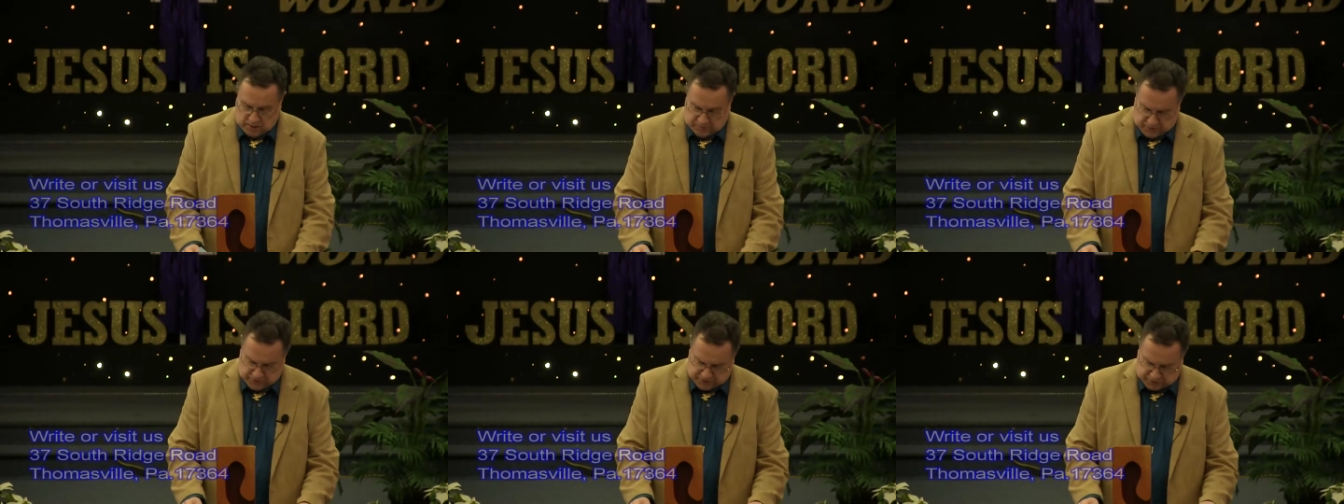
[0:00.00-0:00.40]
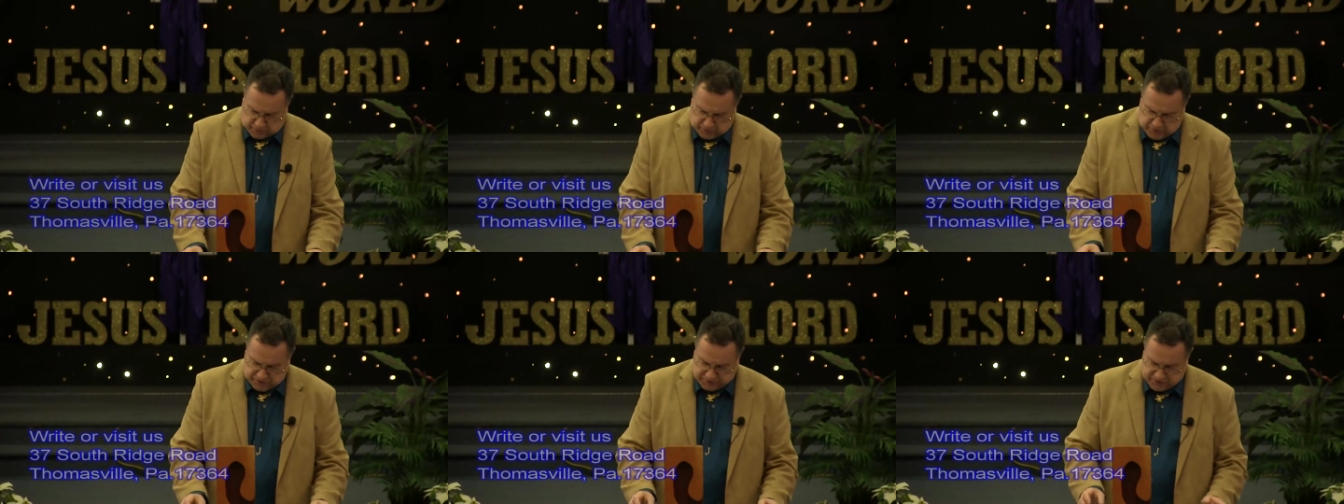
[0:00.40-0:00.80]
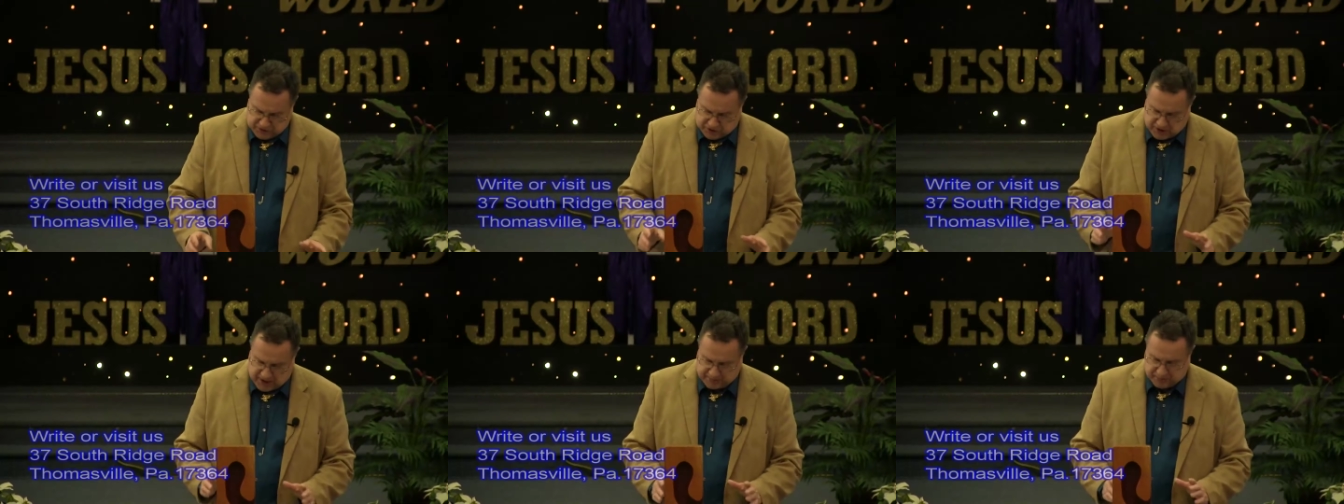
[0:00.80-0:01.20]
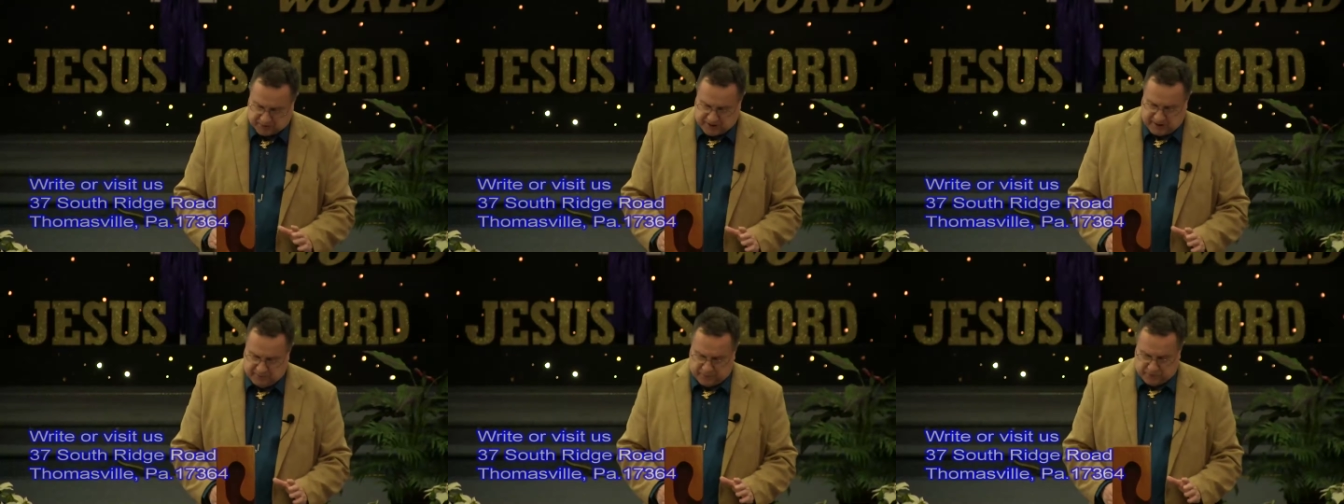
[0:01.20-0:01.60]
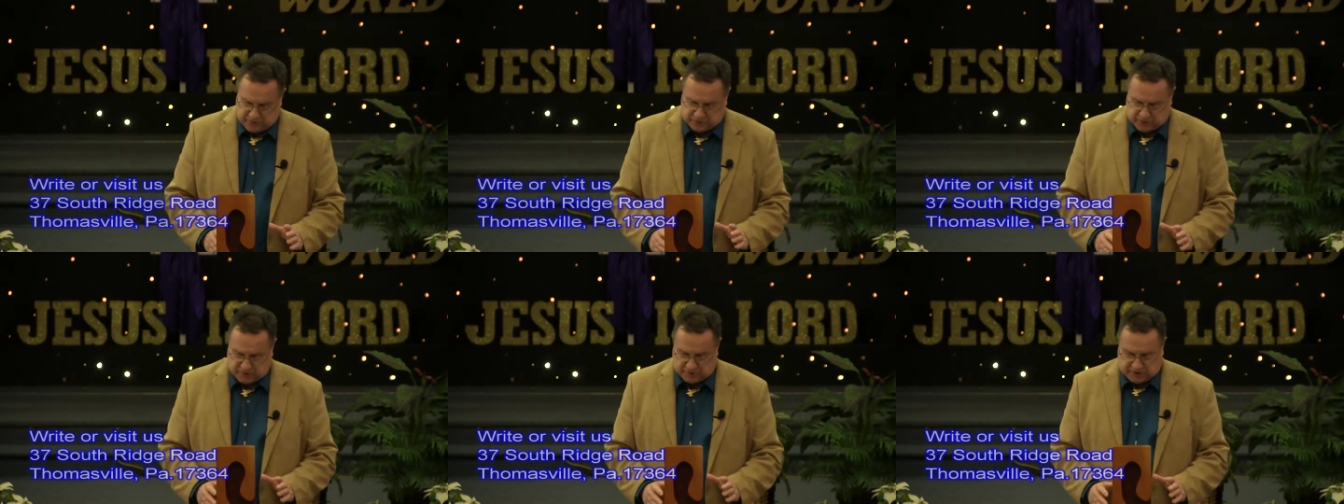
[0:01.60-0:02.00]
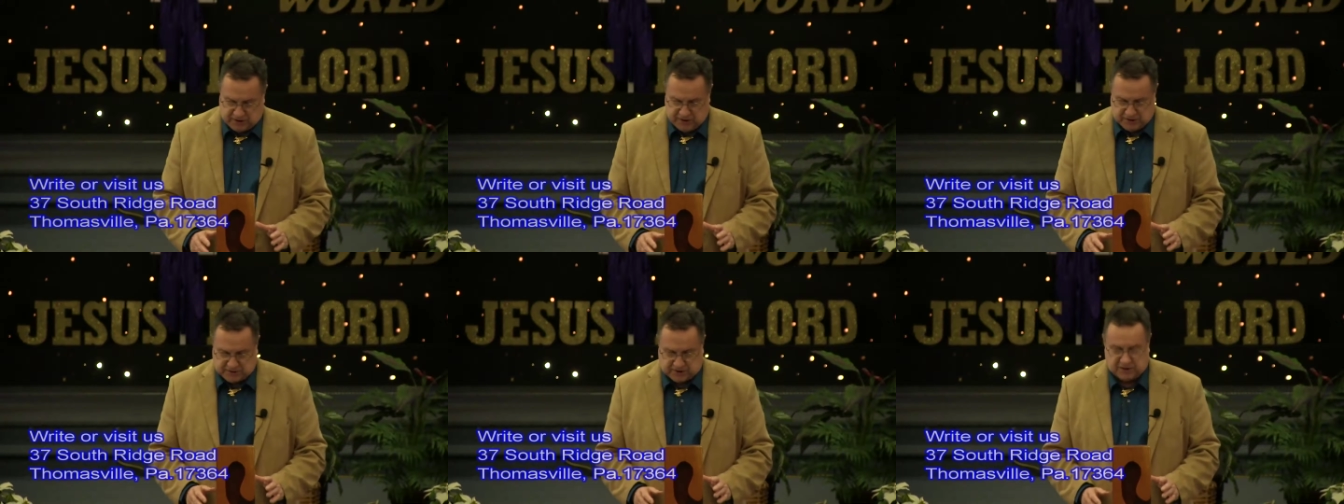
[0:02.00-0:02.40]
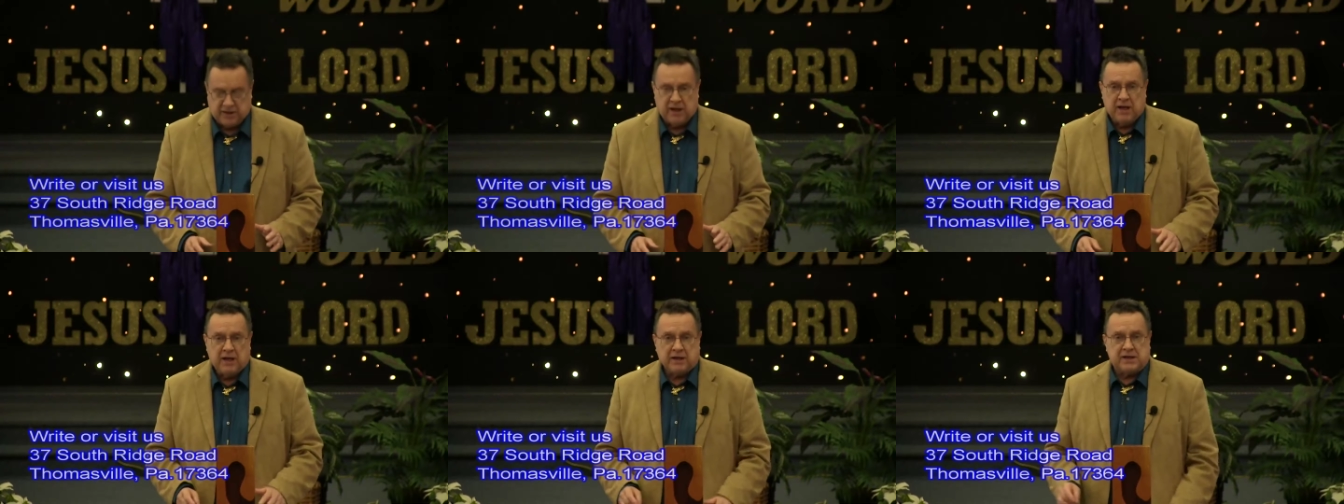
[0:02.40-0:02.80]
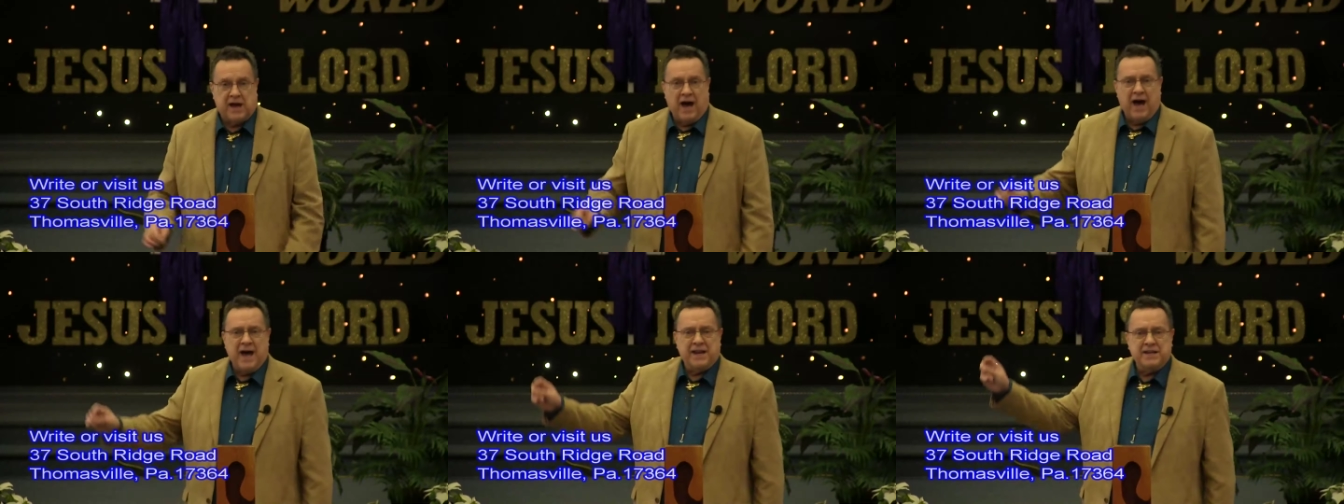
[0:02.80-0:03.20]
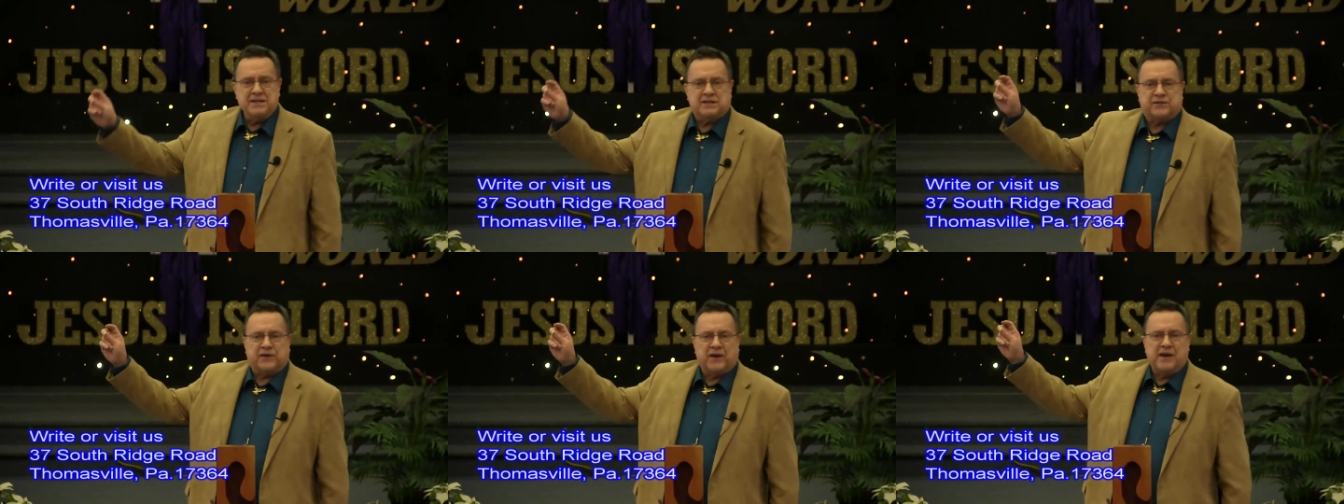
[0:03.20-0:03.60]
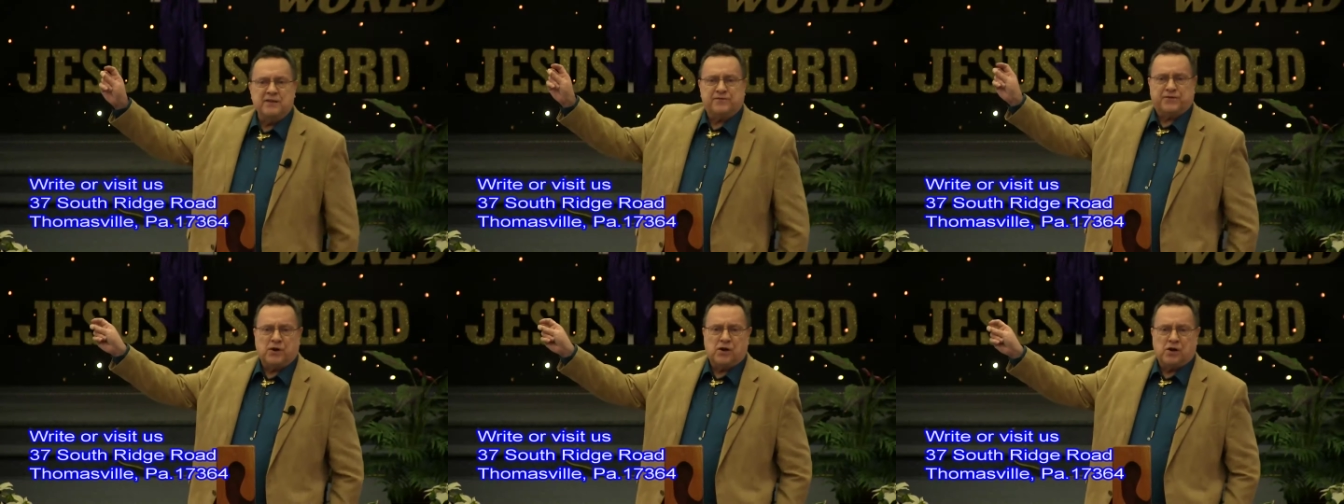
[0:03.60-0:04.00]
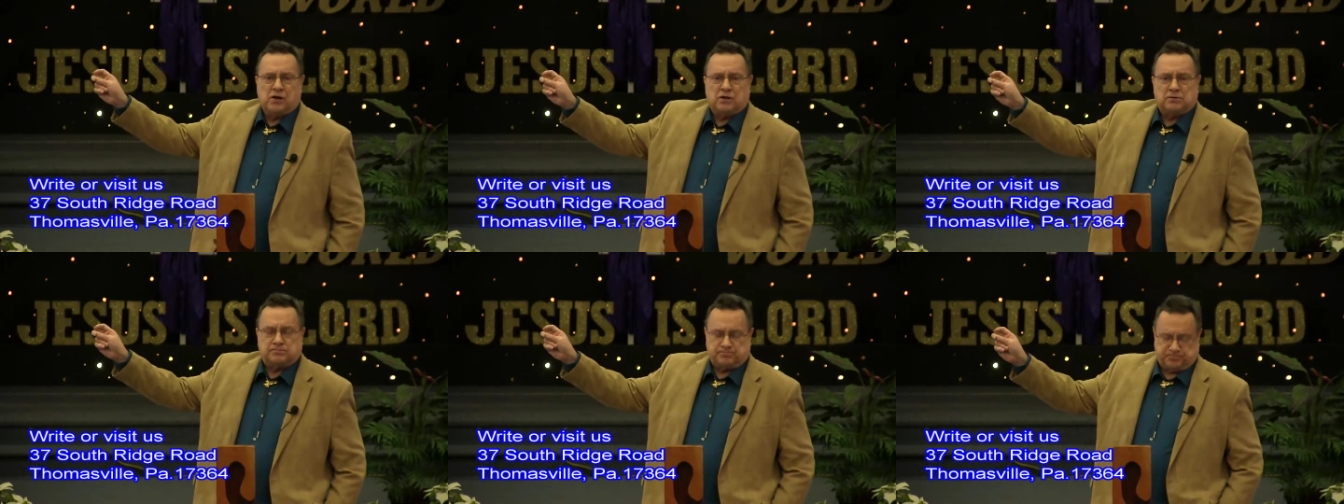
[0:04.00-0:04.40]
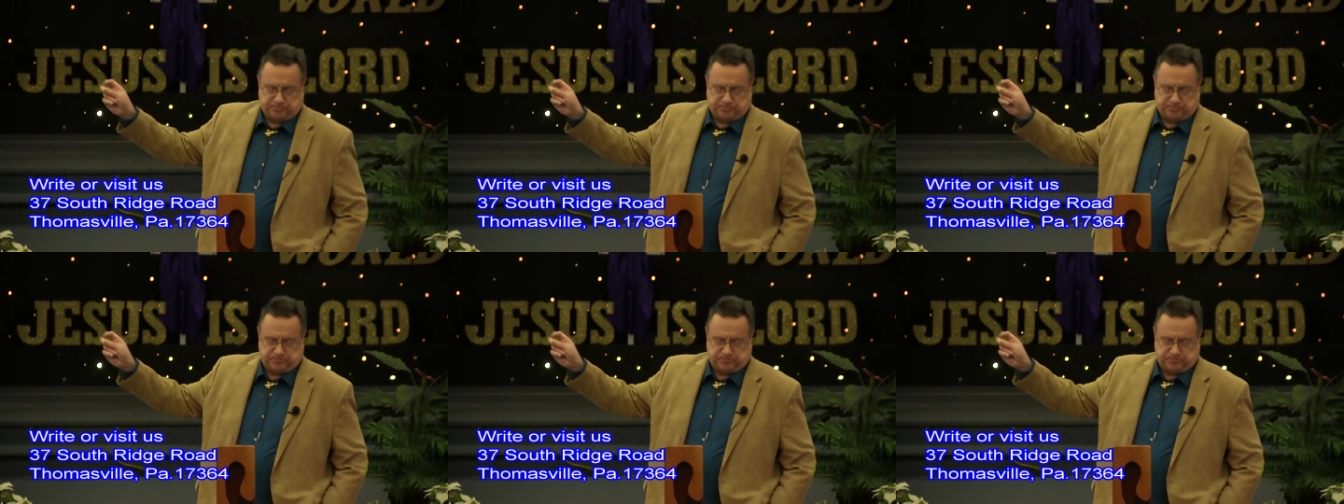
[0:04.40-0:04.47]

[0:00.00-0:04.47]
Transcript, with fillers: 1 Corinthians chapter 10 verse 13 it says, "God is faithful."